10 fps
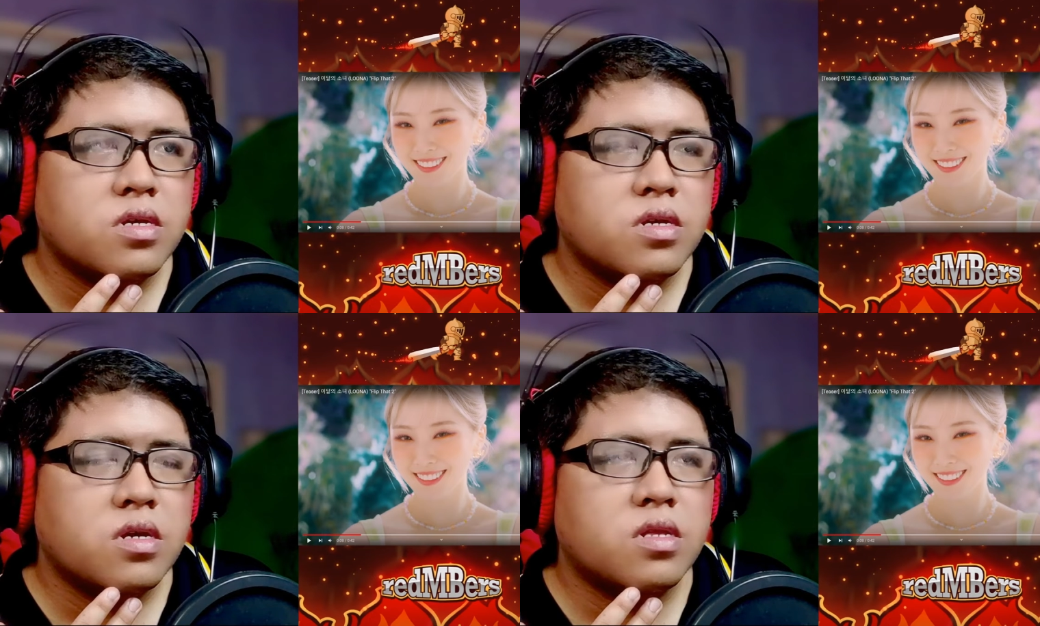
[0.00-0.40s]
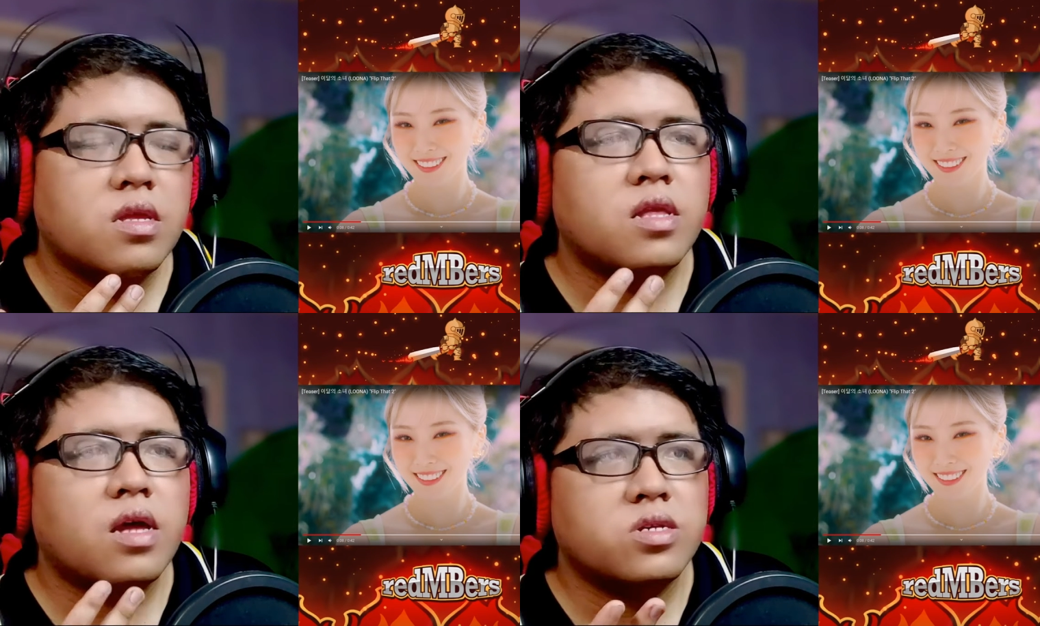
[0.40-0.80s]
Speaker 1: And
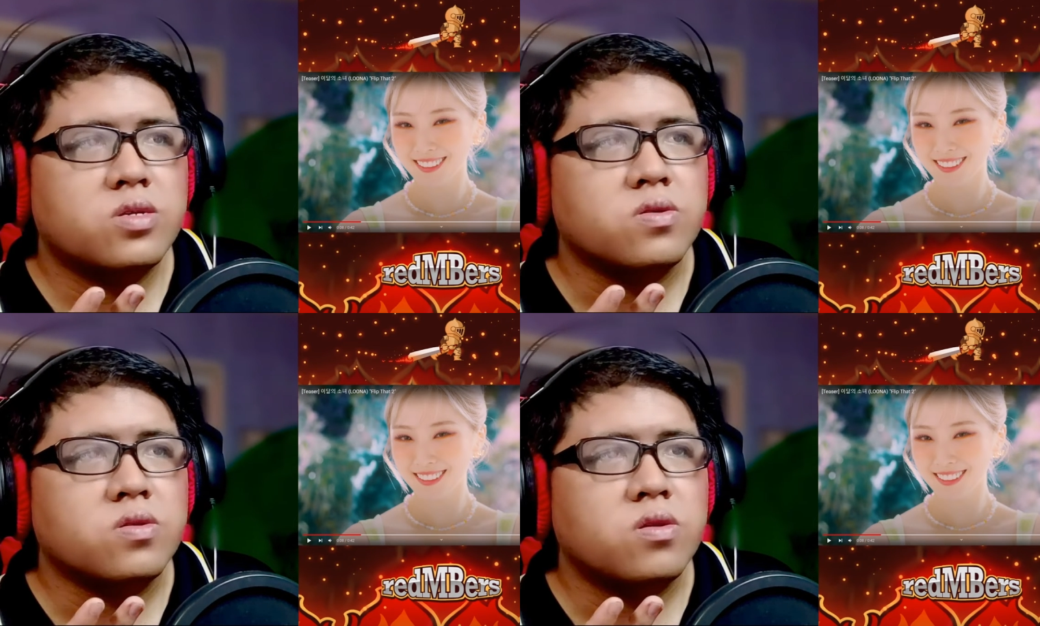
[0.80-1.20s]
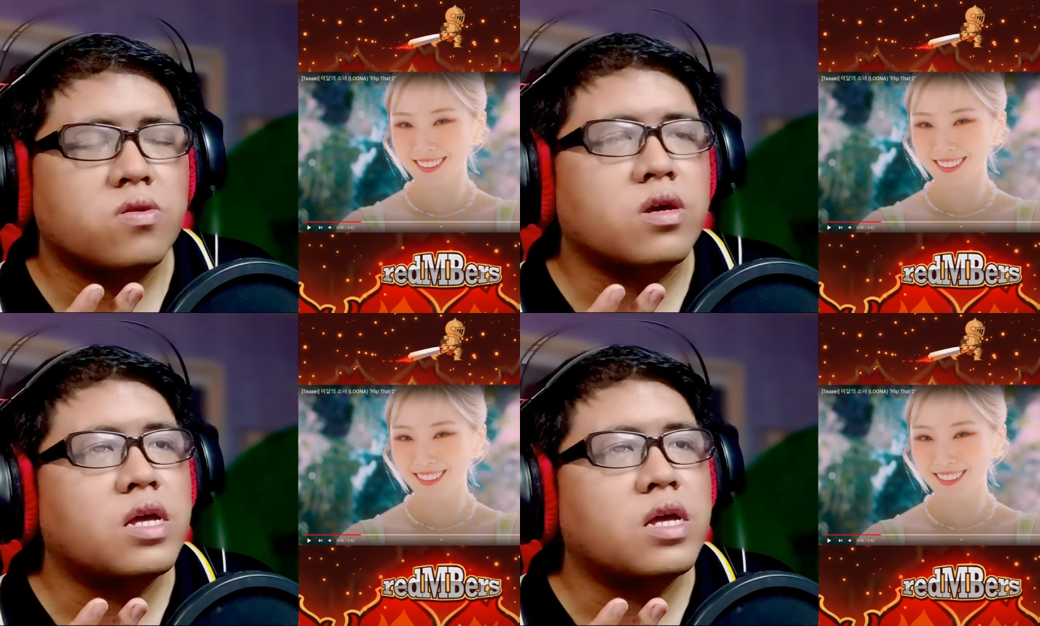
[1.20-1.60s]
then Haseul.
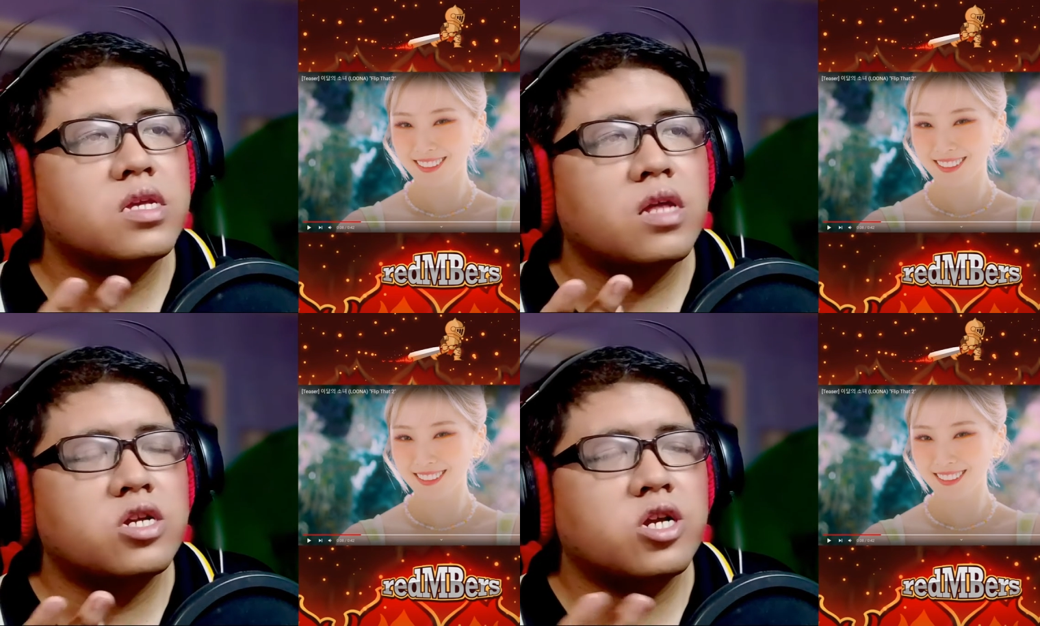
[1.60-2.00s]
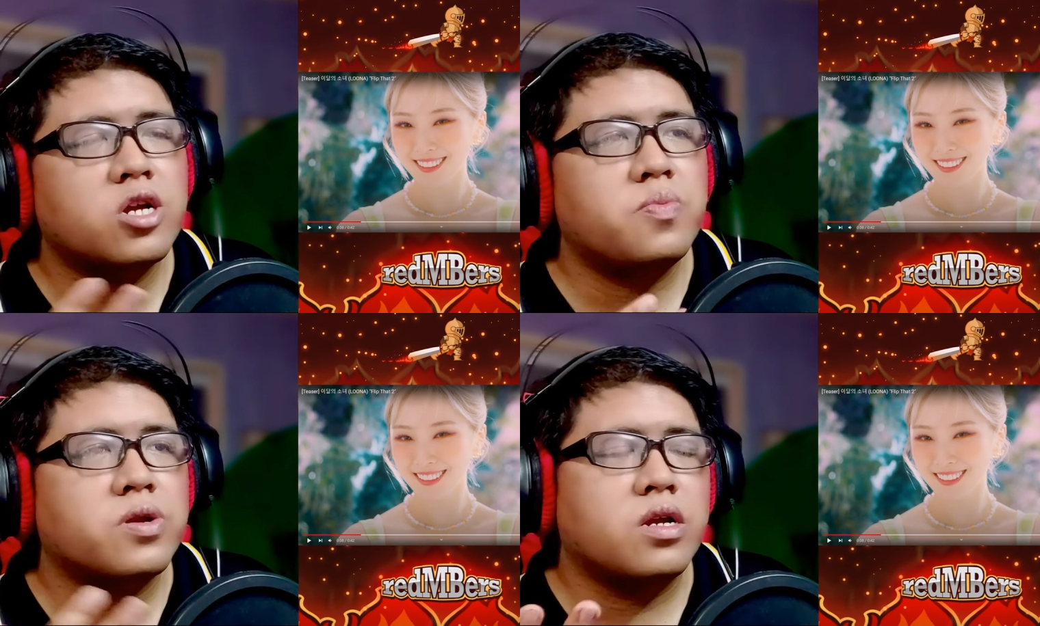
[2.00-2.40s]
Okay, that's a
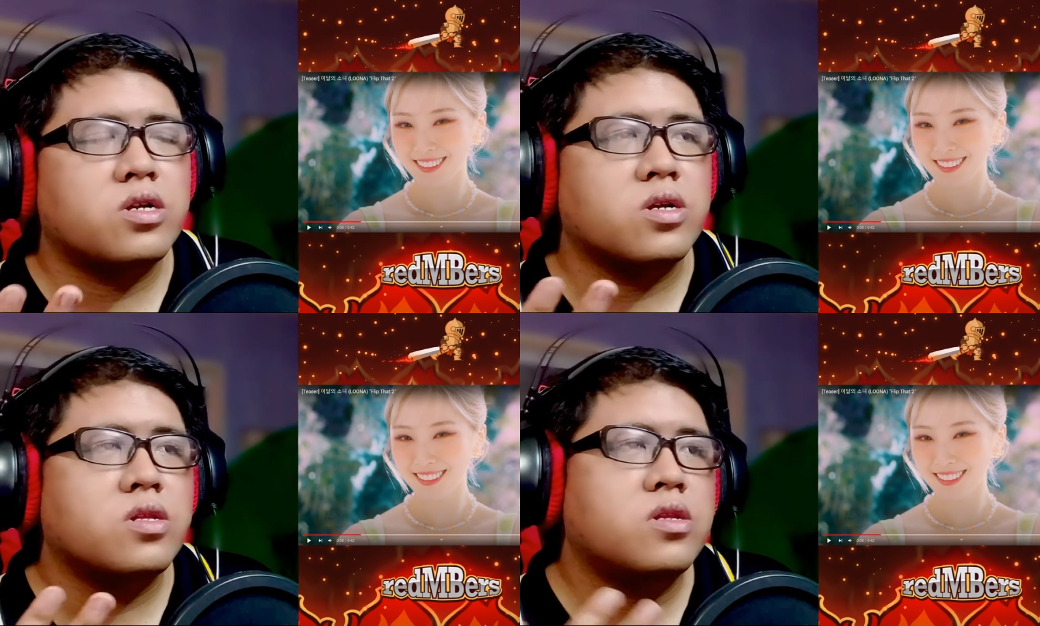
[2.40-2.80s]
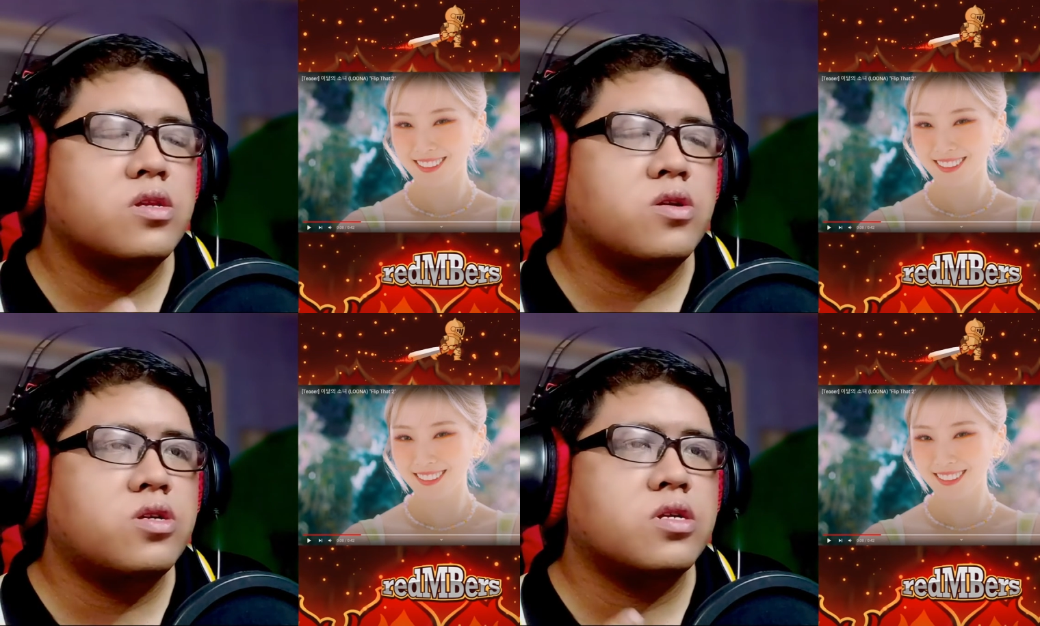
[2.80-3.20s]
natural progression.
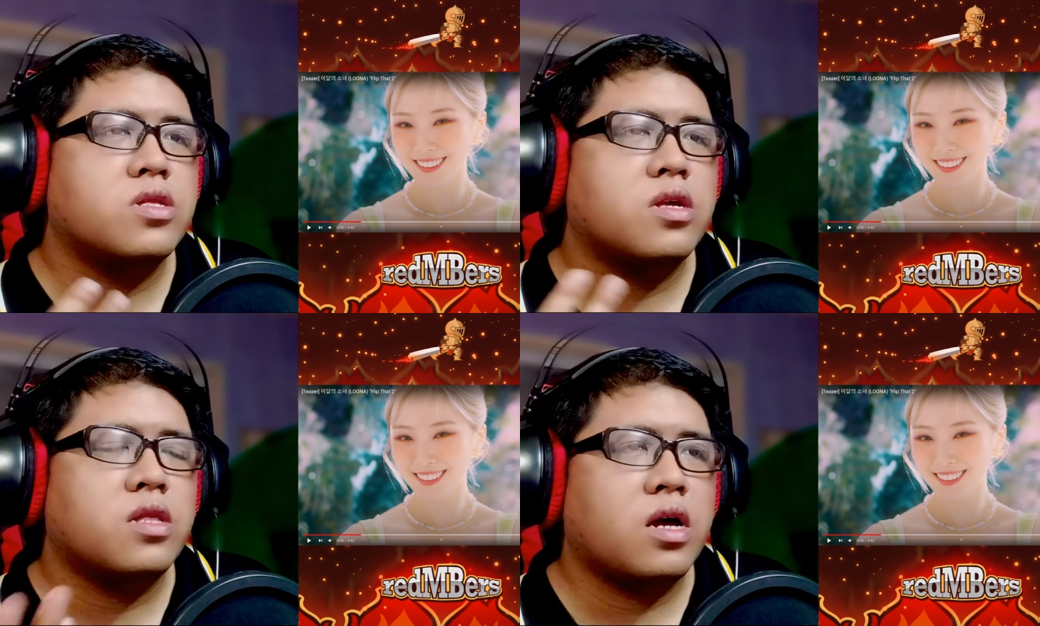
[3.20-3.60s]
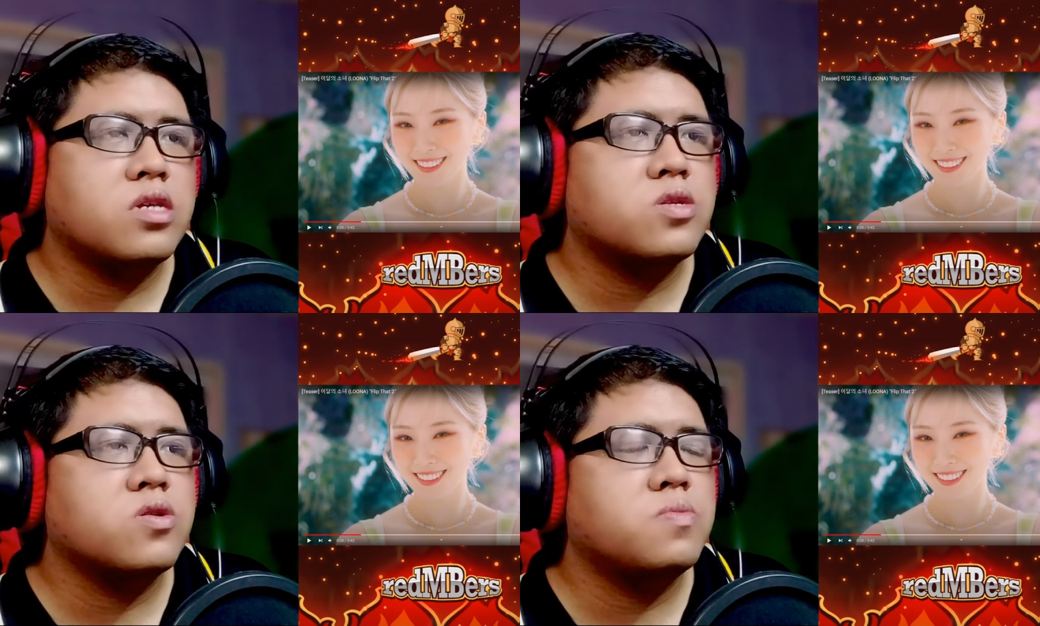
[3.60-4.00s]
Yeojin and Haseul,